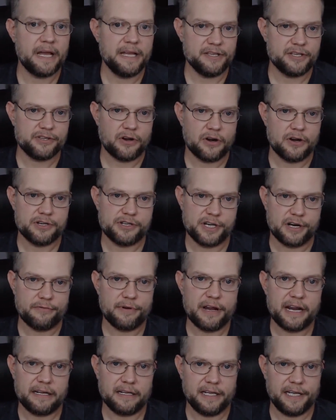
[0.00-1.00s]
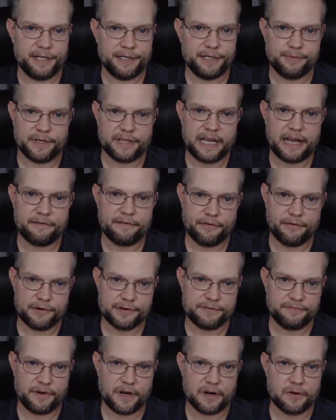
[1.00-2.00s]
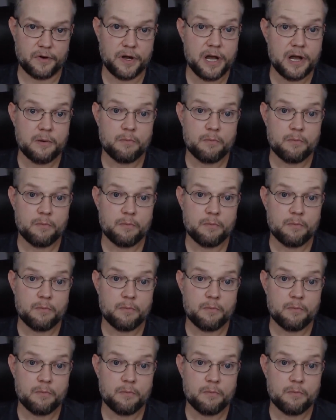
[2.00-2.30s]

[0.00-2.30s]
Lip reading: and start generating leads with that first funnel.